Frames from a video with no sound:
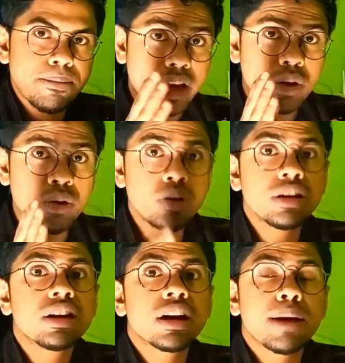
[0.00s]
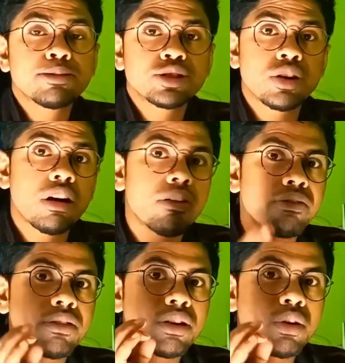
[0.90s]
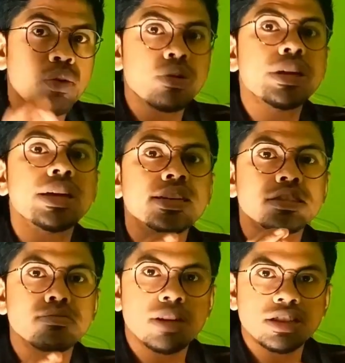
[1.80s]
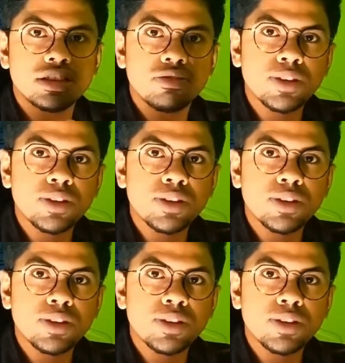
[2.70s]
A good grasp of coding is must,